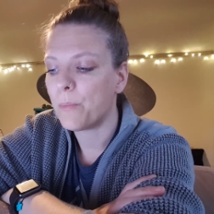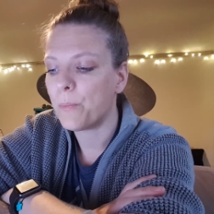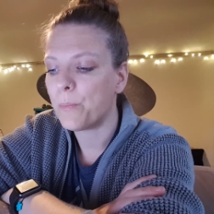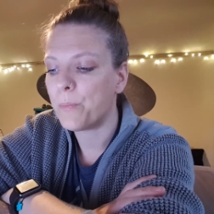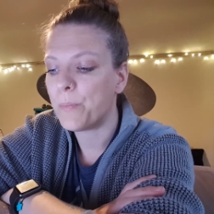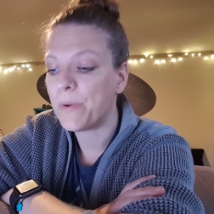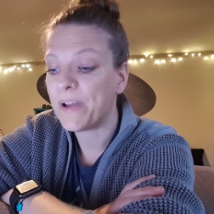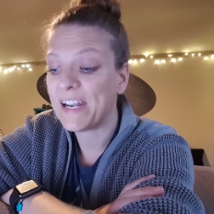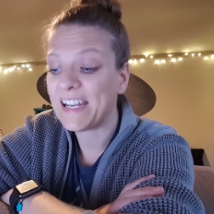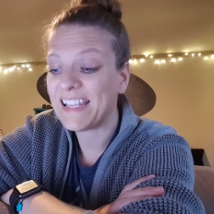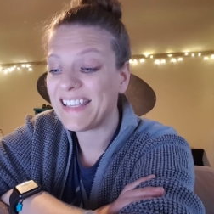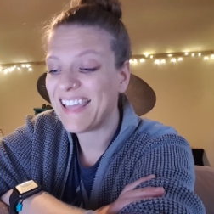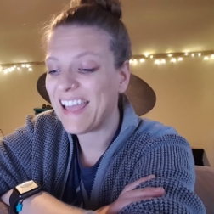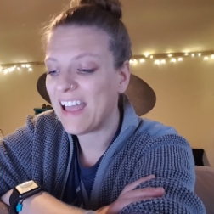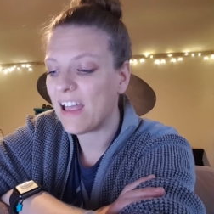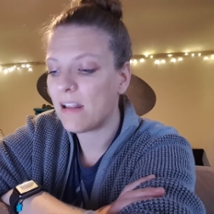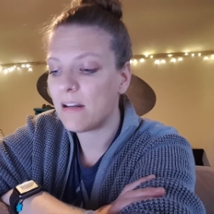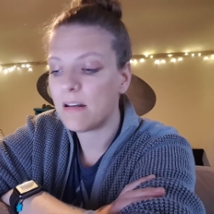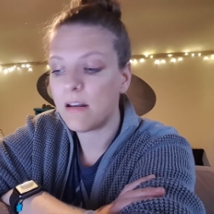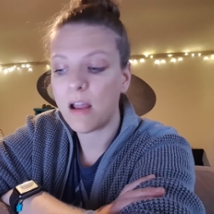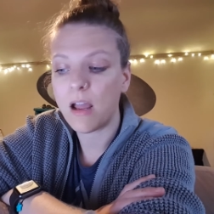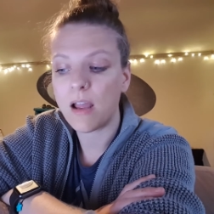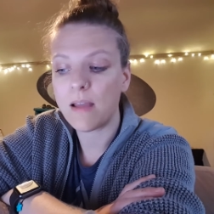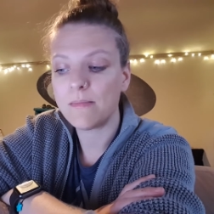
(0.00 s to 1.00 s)
But
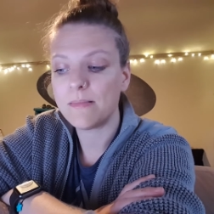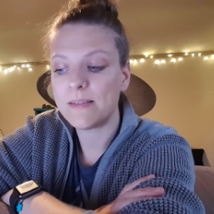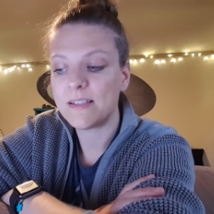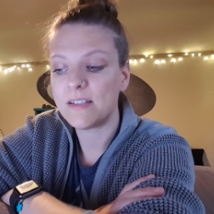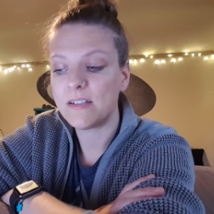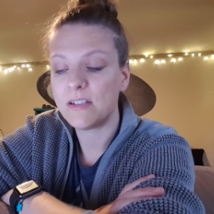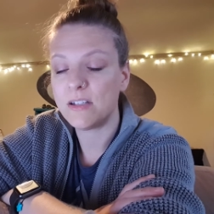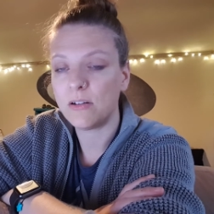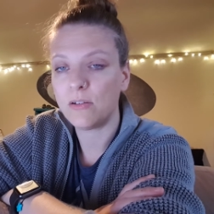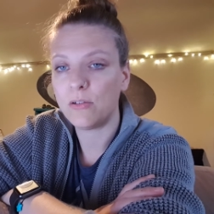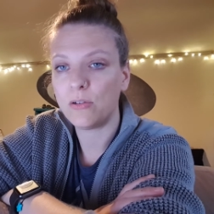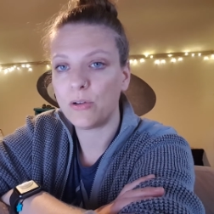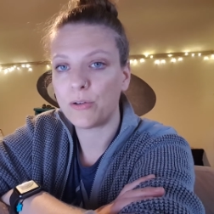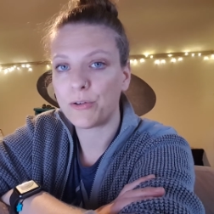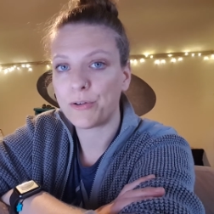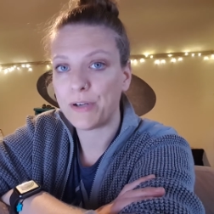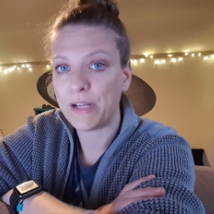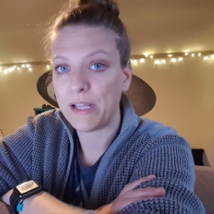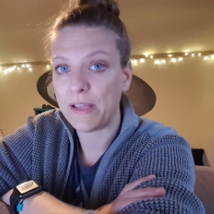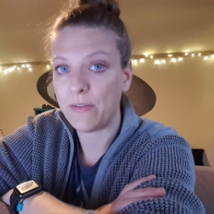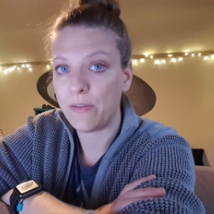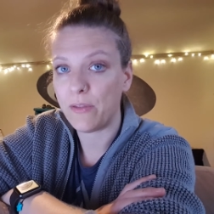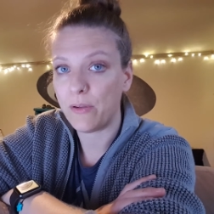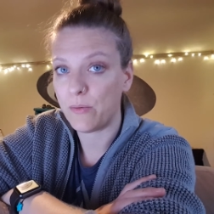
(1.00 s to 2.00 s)
again, I'm still
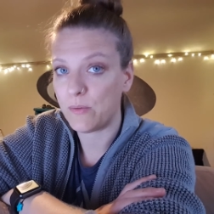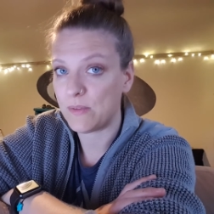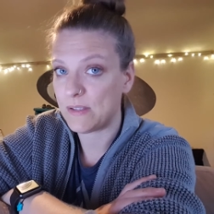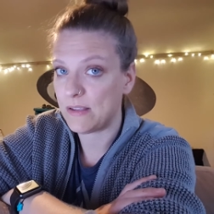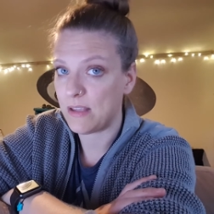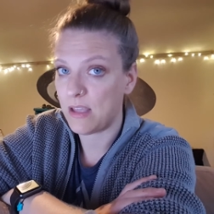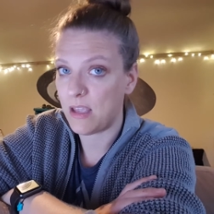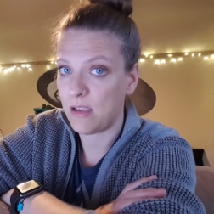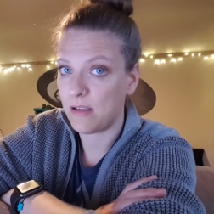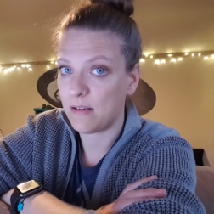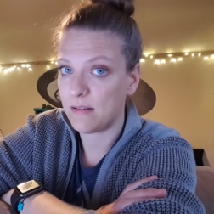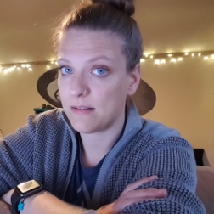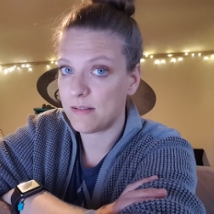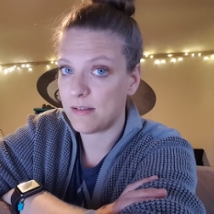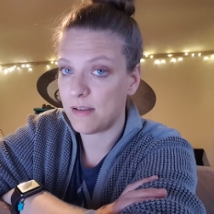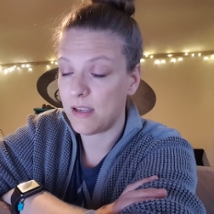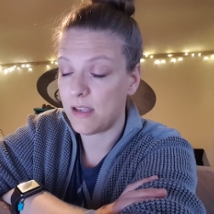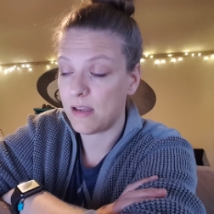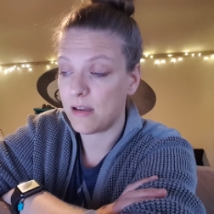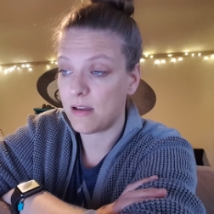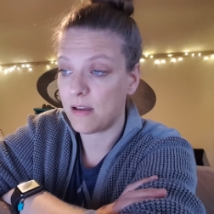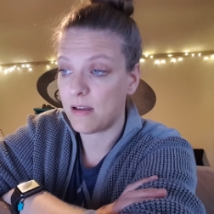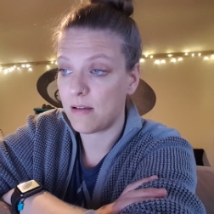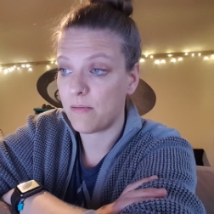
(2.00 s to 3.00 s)
learning those things,
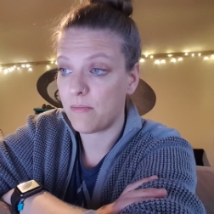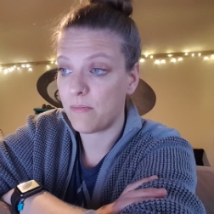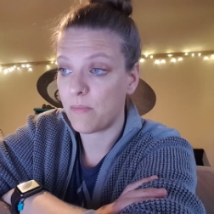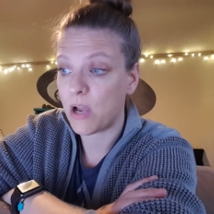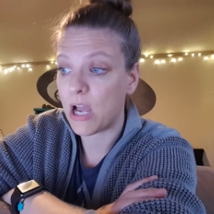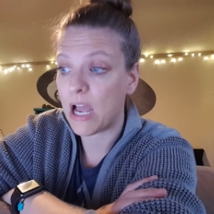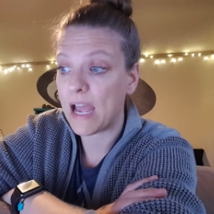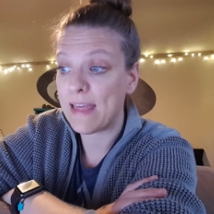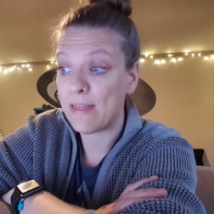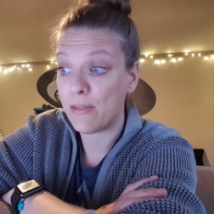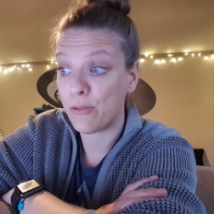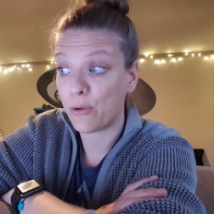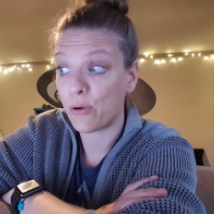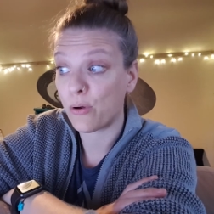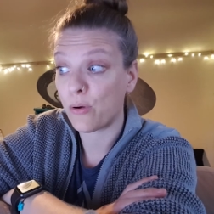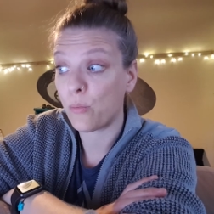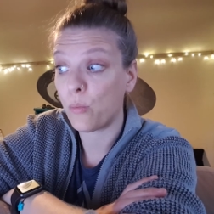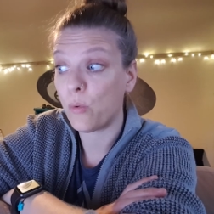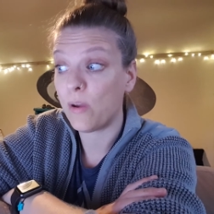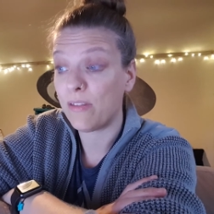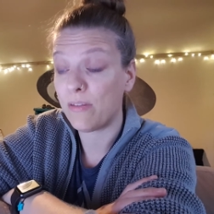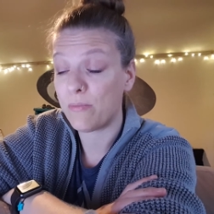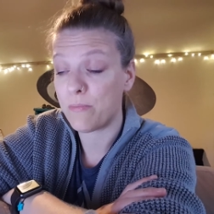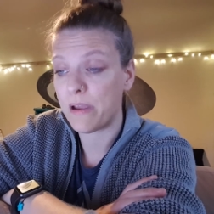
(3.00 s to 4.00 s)
either
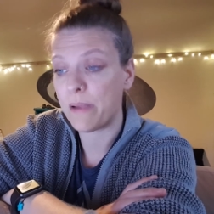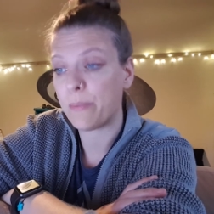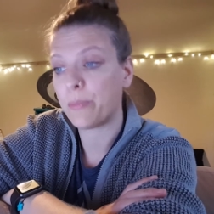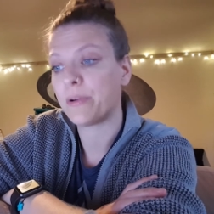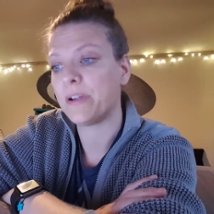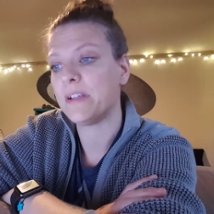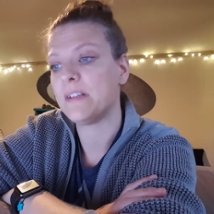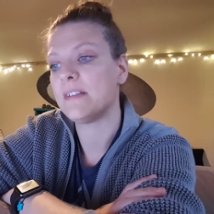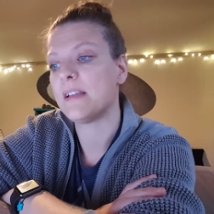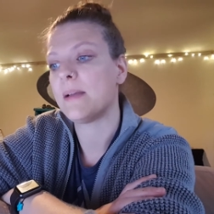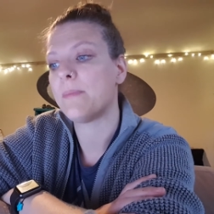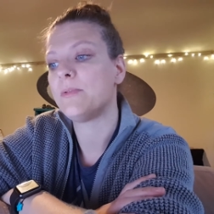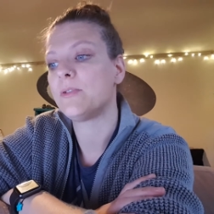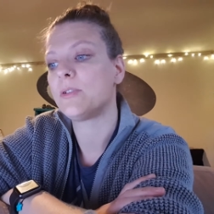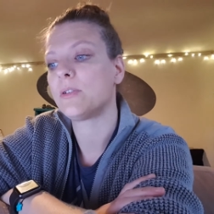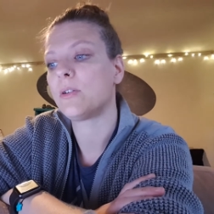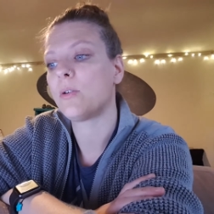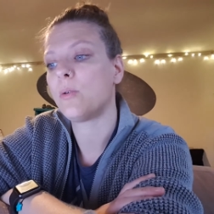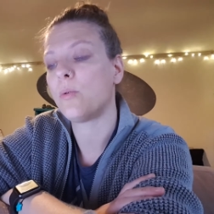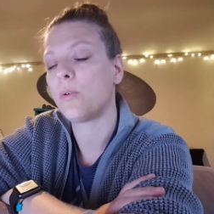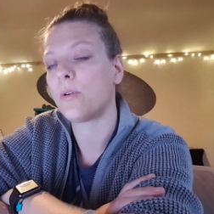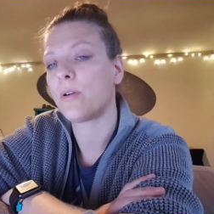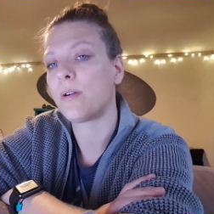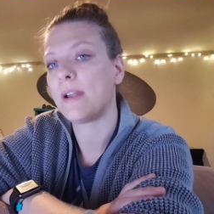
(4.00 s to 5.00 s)
with my preceptor
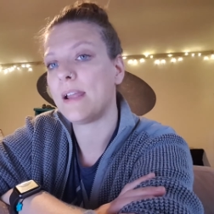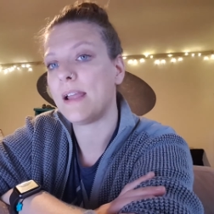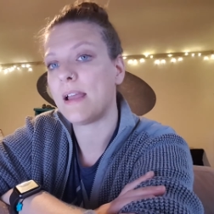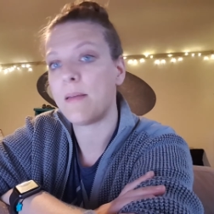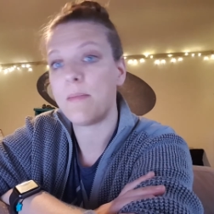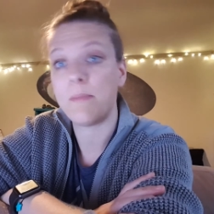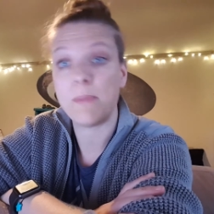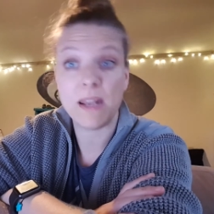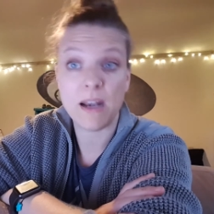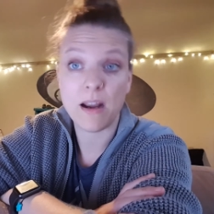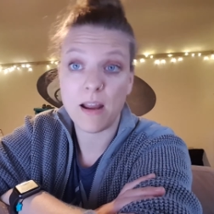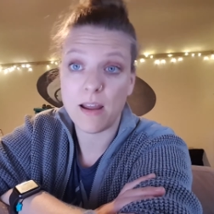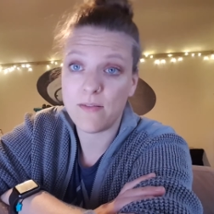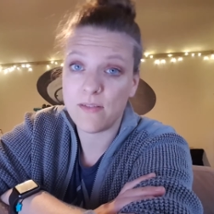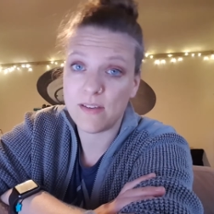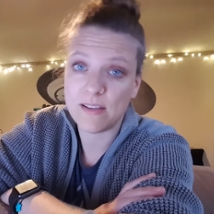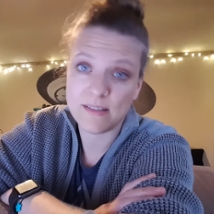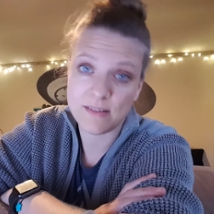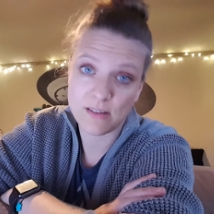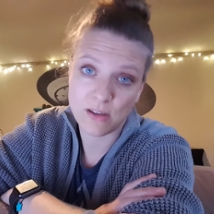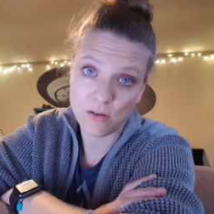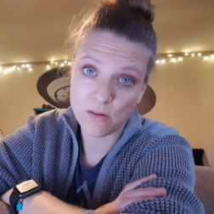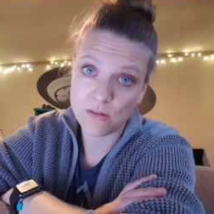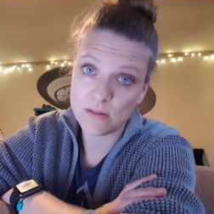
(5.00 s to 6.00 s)
or I'm in IV
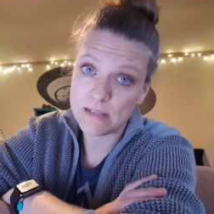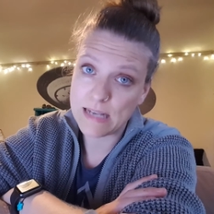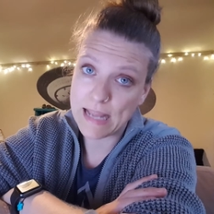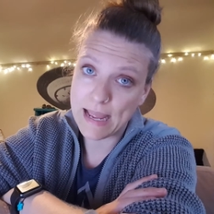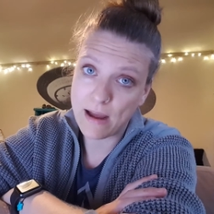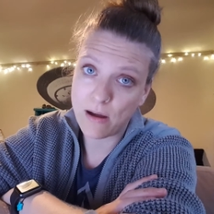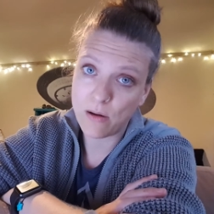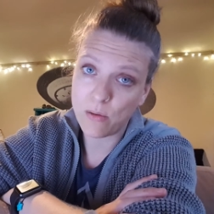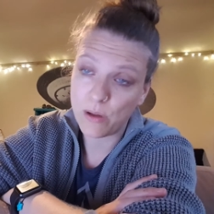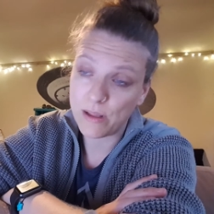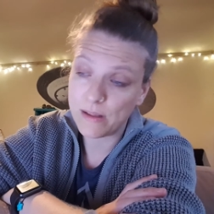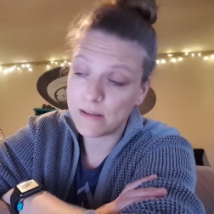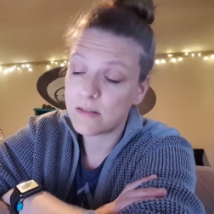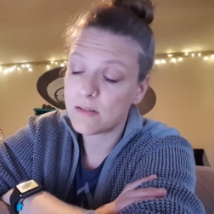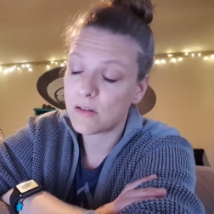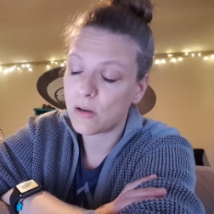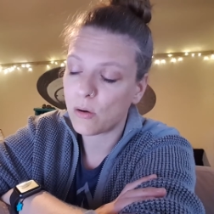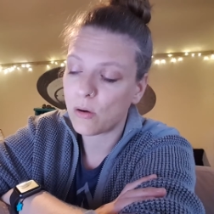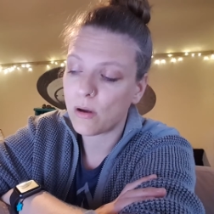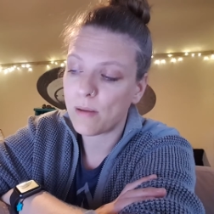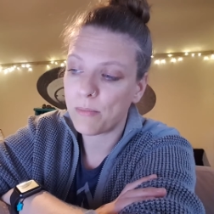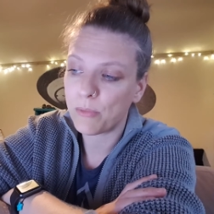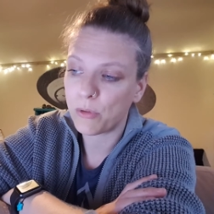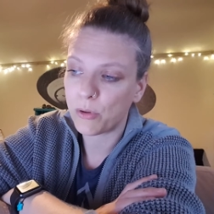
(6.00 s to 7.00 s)
skills now. And so
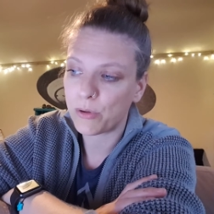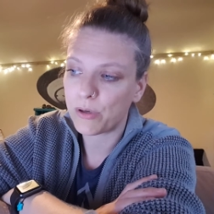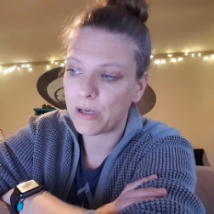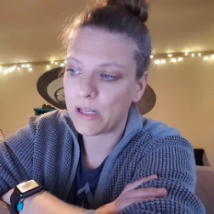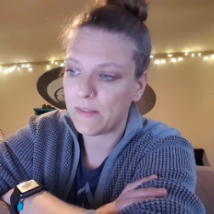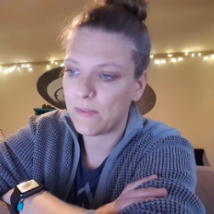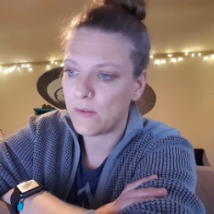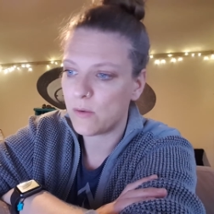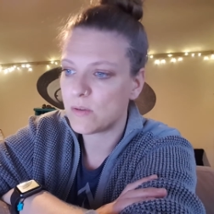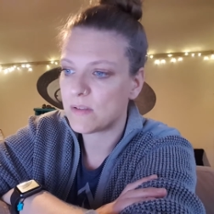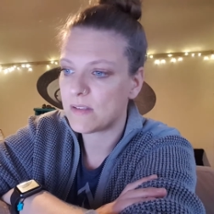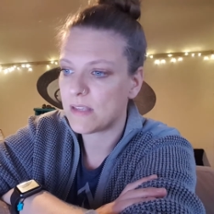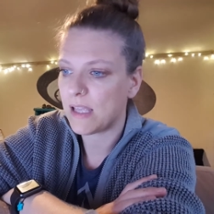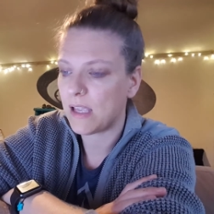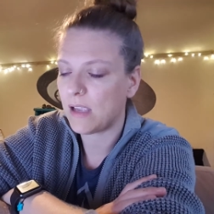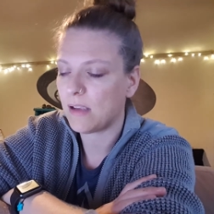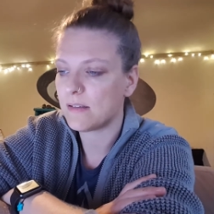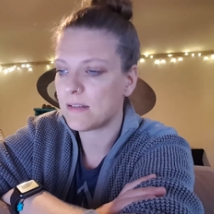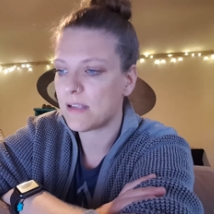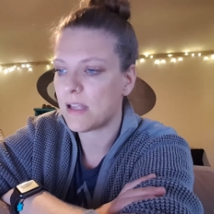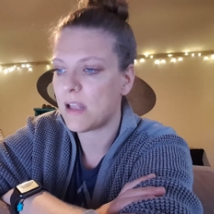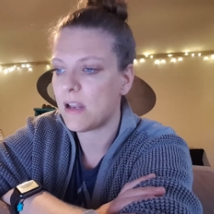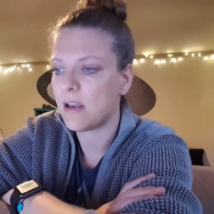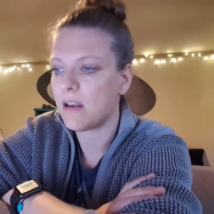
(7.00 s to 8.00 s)
I'm learning those
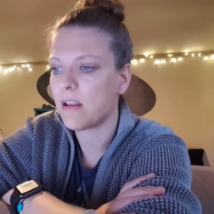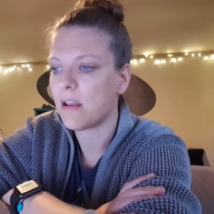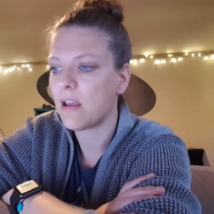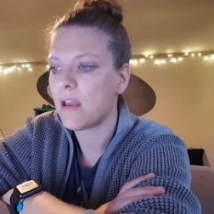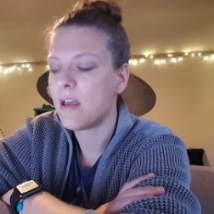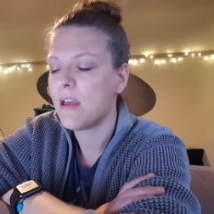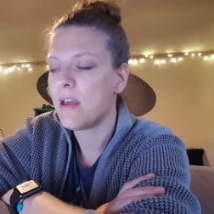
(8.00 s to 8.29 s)
things. And